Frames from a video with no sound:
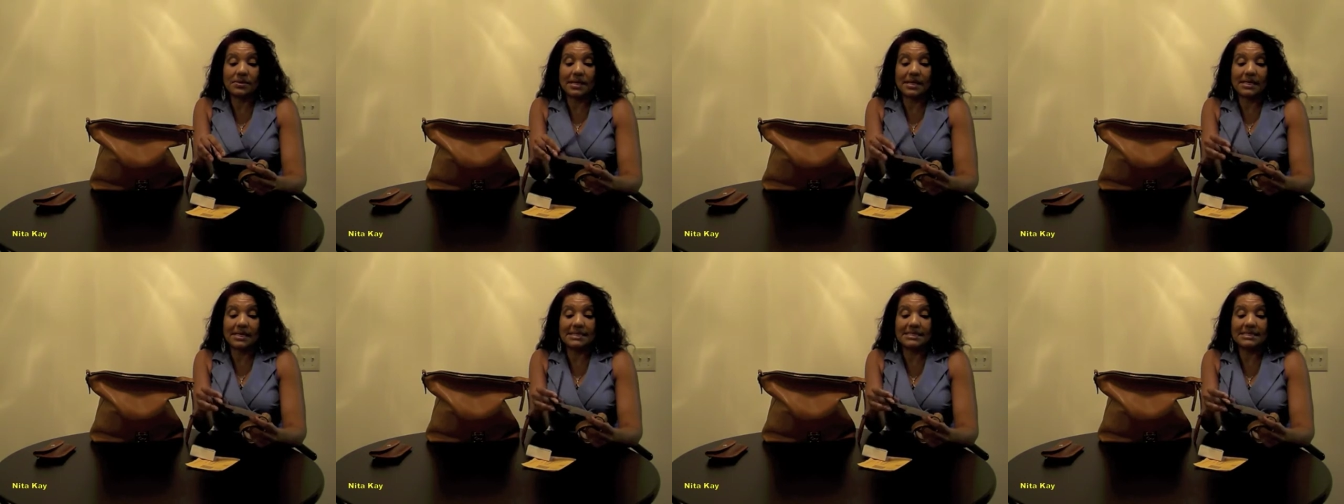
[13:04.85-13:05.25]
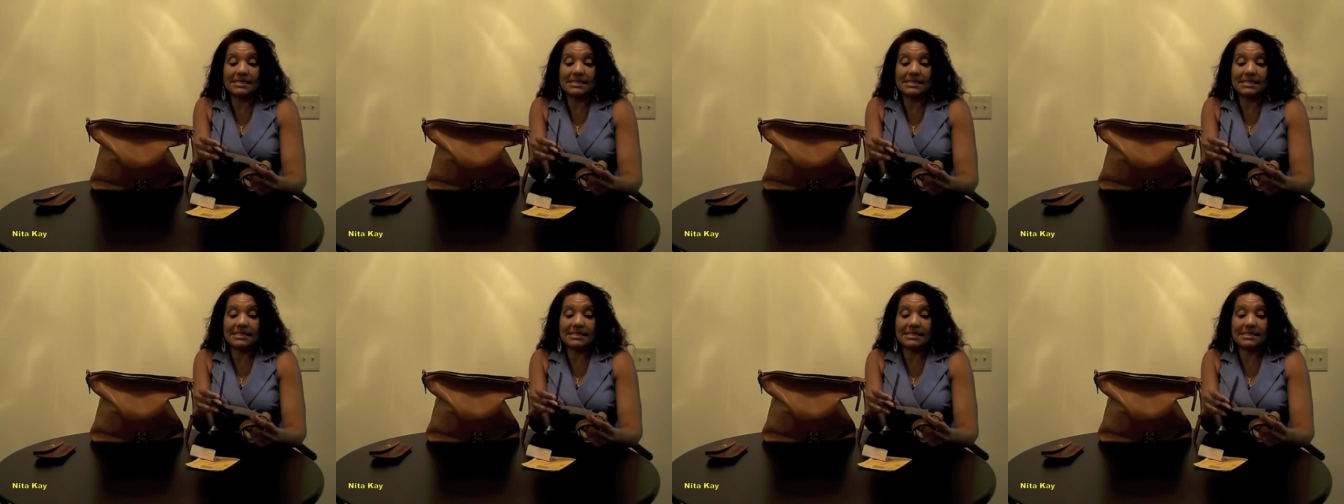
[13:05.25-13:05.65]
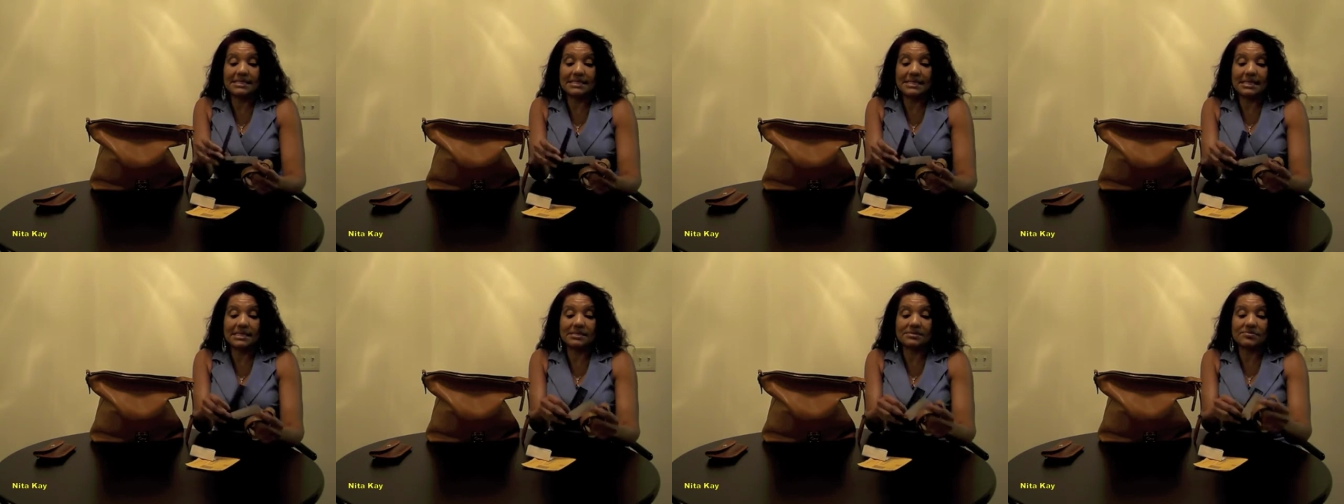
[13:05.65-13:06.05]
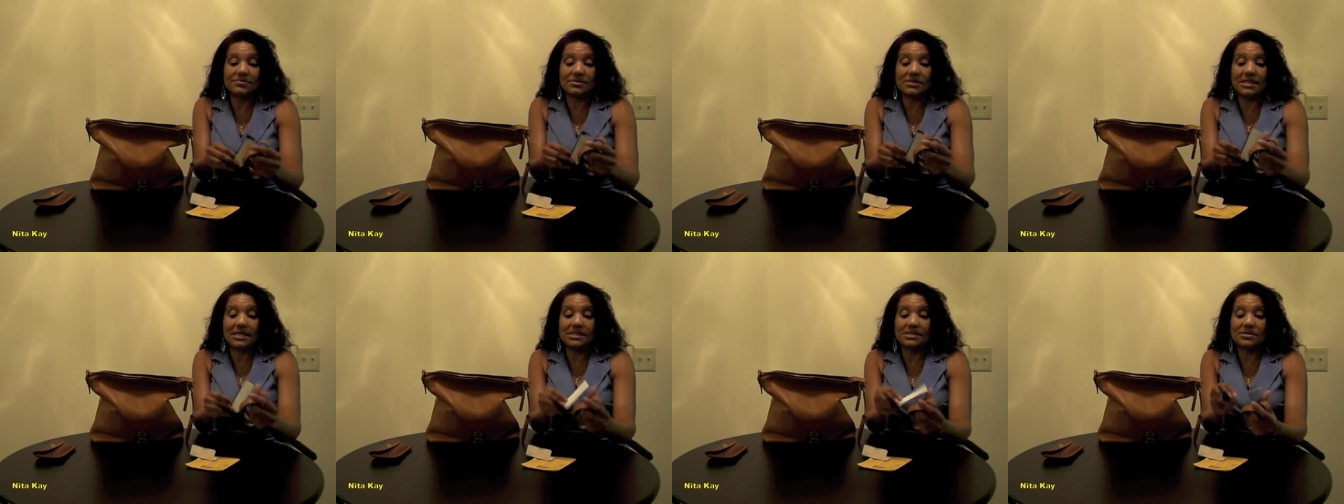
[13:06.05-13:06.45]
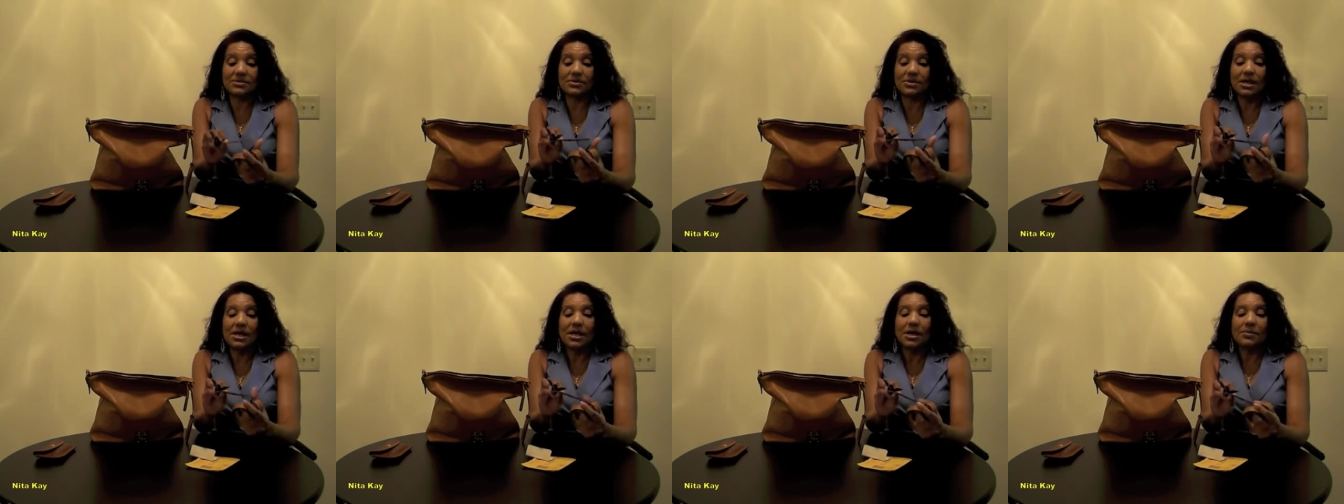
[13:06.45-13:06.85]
I guess DE stands for desert.